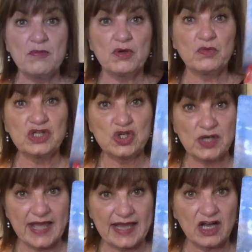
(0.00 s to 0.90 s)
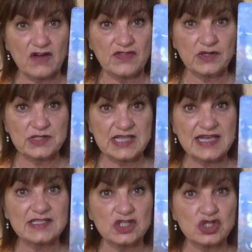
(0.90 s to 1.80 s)
But when you let go of those
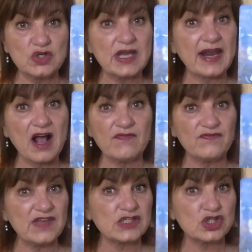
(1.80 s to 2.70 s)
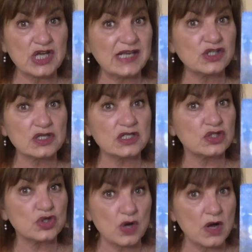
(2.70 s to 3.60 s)
things that you cannot fix, change, or
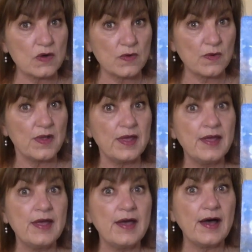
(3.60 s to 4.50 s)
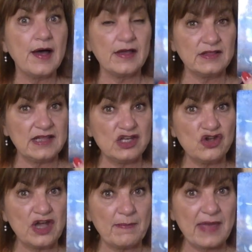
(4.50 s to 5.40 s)
control, then
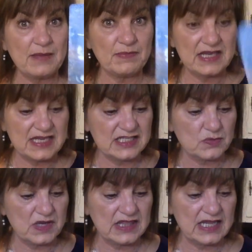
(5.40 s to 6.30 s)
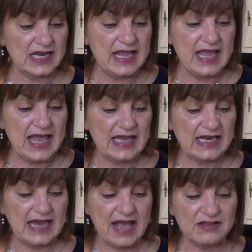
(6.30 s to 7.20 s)
you can make peace with it and
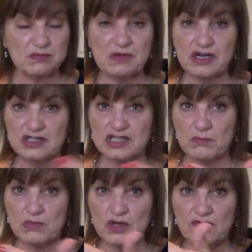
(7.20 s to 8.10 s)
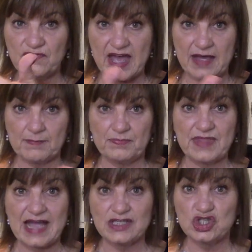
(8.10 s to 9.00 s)
allow spirit to move that
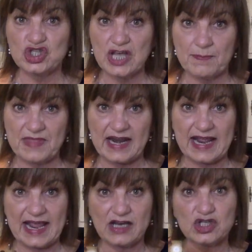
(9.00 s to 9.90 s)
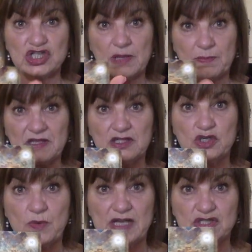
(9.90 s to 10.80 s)
ship, that airship, in the
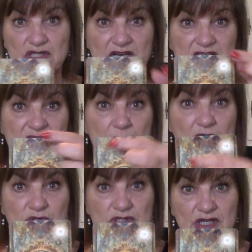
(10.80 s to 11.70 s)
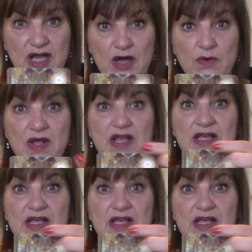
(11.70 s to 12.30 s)
direction that it's supposed to go.